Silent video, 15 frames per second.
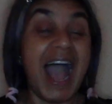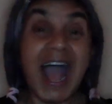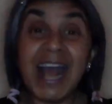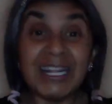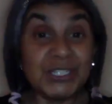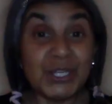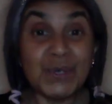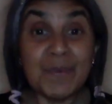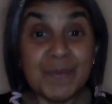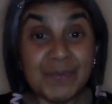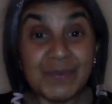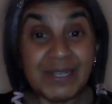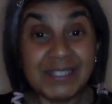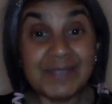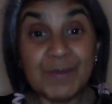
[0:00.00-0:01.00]
And do
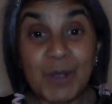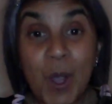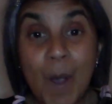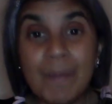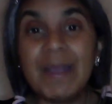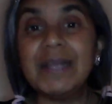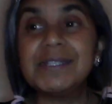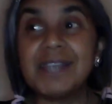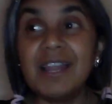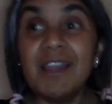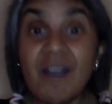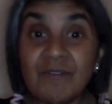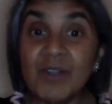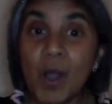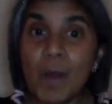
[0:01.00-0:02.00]
some comments. I
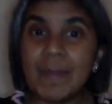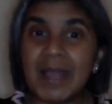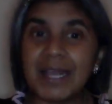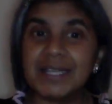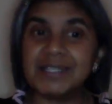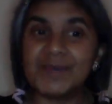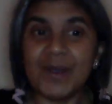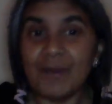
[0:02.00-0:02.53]
love comments.